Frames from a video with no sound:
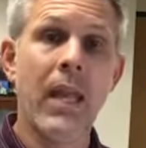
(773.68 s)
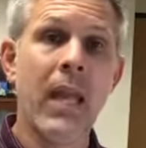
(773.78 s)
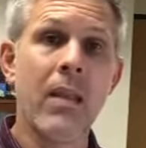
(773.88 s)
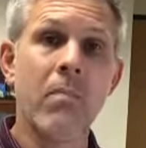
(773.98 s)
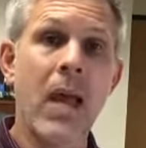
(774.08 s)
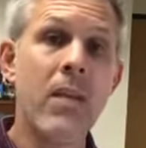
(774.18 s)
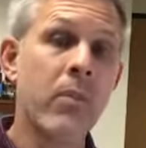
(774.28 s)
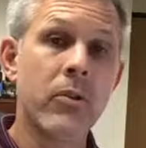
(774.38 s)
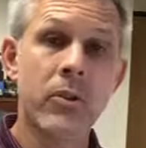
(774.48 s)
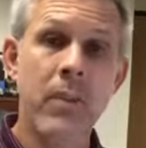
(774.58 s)
and my
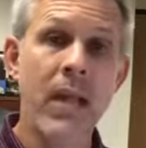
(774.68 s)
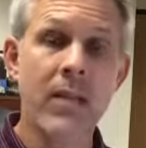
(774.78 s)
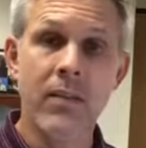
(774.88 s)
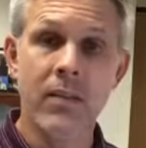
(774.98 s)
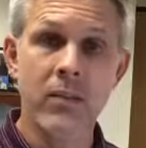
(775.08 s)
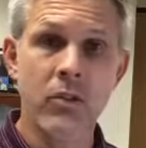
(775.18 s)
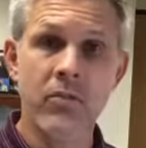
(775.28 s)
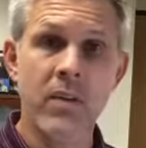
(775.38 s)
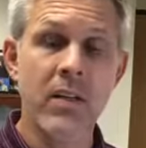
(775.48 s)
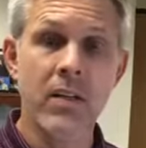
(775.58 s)
perspective is
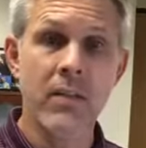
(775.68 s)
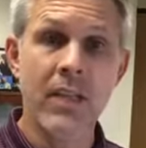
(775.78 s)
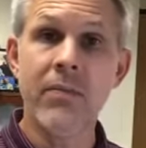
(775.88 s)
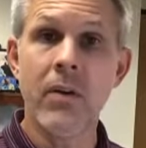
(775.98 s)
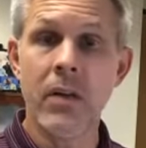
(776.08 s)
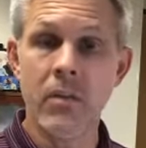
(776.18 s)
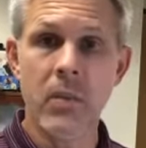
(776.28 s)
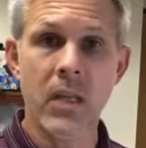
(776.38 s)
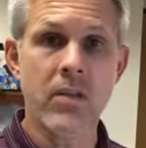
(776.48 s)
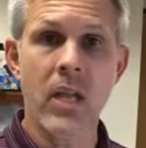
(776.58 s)
just very different
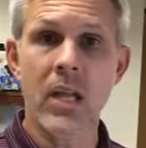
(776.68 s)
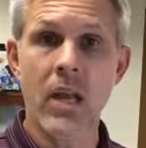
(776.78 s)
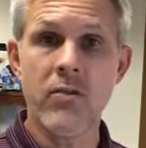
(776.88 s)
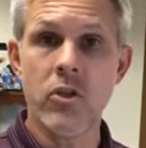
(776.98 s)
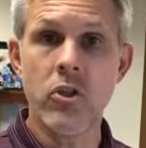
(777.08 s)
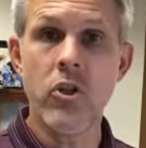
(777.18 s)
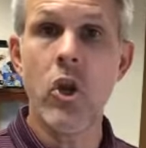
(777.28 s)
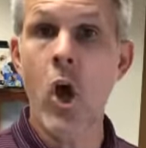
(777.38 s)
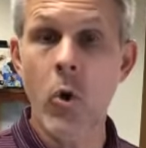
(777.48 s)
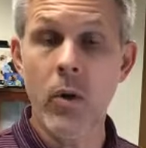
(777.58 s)
because I just
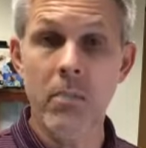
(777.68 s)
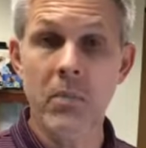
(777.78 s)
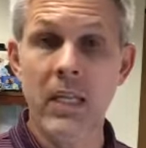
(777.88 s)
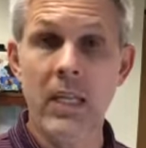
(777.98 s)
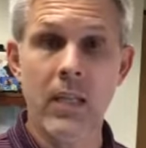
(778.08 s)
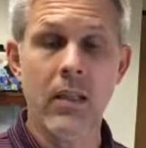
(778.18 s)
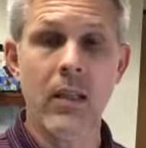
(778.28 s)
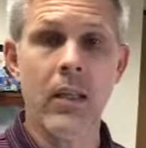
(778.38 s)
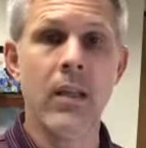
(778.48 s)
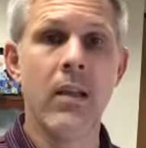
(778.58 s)
know
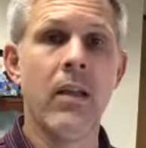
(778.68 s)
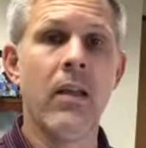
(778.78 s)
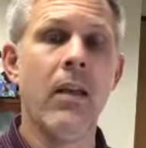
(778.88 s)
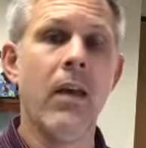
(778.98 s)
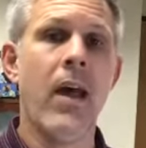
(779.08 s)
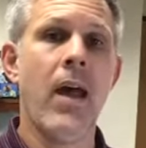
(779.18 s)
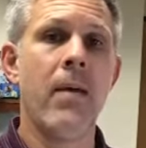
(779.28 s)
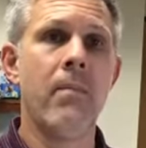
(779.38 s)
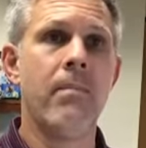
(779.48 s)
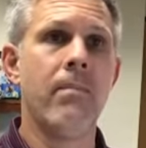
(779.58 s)
immediately
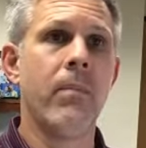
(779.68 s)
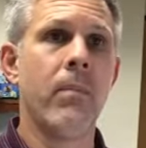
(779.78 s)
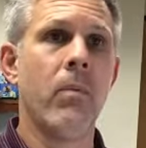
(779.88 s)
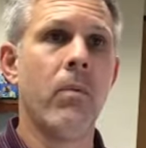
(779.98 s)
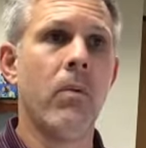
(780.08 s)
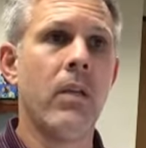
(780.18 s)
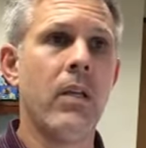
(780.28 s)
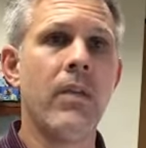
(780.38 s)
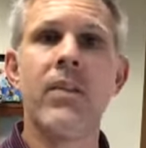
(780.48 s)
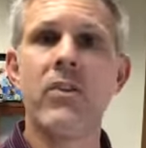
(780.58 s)
if